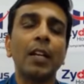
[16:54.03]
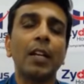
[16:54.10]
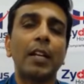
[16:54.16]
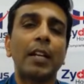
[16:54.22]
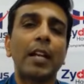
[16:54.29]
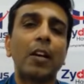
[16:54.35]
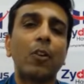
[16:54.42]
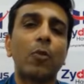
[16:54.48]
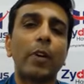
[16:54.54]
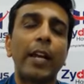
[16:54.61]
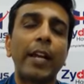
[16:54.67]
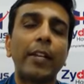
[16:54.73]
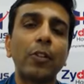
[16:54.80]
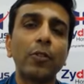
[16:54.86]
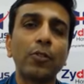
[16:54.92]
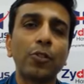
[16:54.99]
Now,
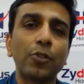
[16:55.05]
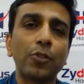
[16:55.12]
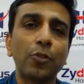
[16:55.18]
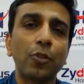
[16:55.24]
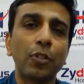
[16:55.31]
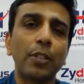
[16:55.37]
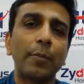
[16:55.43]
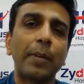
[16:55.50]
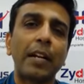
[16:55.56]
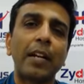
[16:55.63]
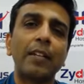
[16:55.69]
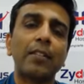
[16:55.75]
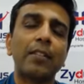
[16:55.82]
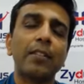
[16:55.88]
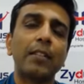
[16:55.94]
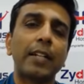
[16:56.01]
acute stroke, the
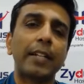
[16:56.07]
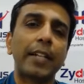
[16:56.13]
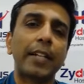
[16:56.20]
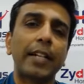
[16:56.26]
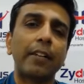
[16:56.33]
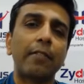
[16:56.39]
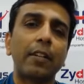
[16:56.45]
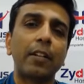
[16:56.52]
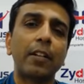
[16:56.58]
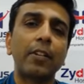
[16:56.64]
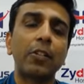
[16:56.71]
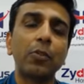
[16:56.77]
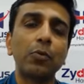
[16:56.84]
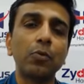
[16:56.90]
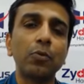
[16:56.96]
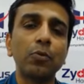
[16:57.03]
paralysis attack,
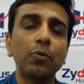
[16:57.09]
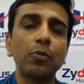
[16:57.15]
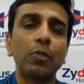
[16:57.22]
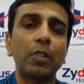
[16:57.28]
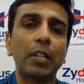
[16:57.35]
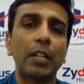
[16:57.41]
have two